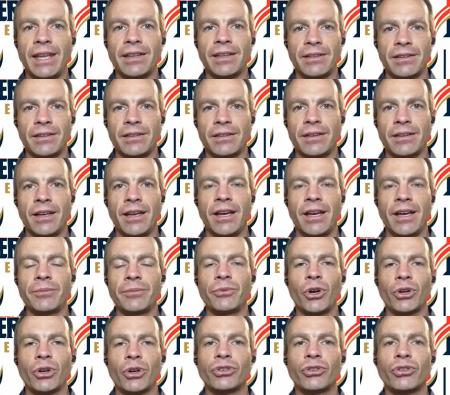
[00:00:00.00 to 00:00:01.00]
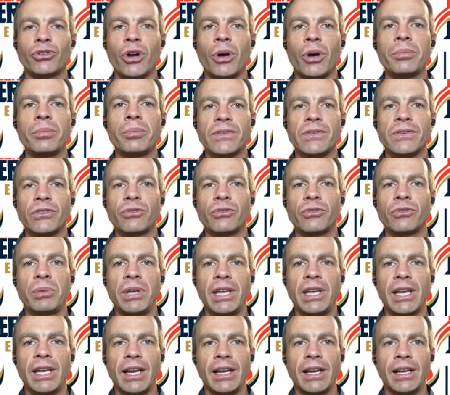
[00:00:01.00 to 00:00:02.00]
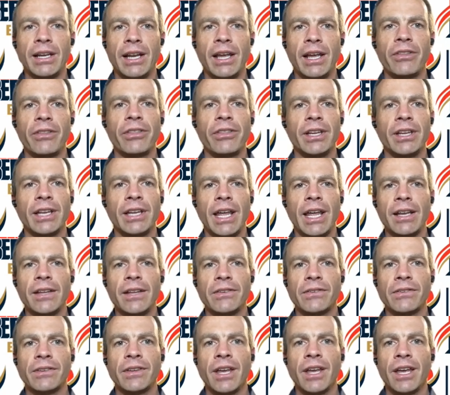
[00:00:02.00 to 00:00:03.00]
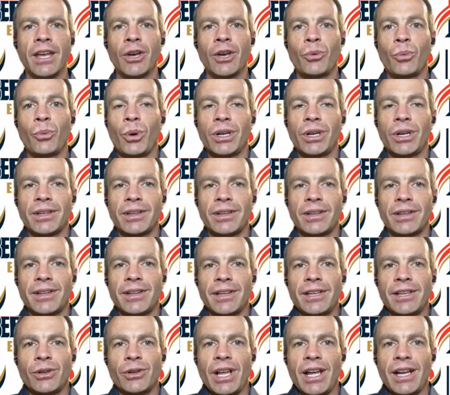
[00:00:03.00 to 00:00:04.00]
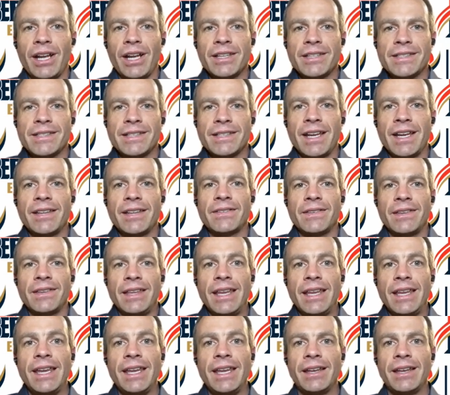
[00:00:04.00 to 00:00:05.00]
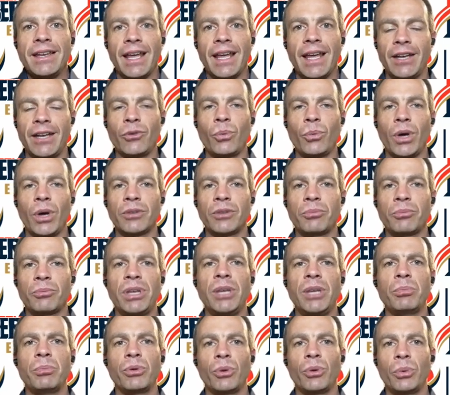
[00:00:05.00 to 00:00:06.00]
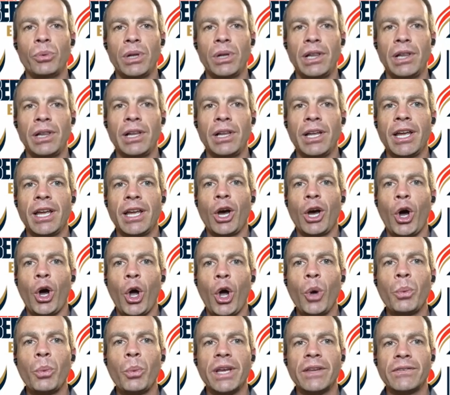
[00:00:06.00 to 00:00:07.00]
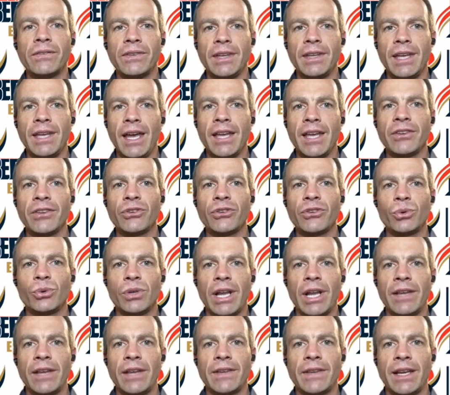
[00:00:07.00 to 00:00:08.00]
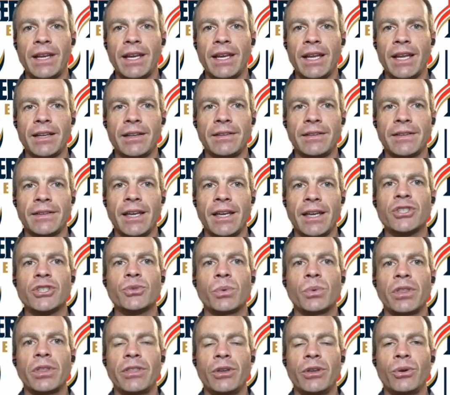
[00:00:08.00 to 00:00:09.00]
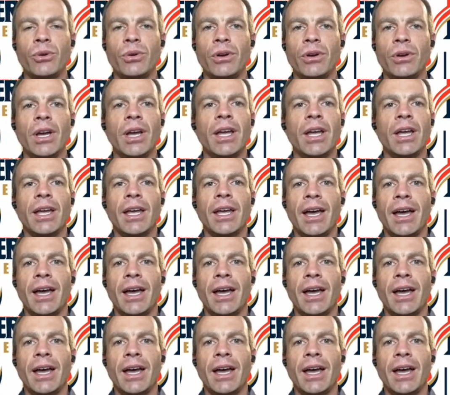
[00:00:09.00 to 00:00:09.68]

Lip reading: that Dr. Roberts is speaking. And I think that is what the United States need, and what people will always see as soon as they get in touch with you,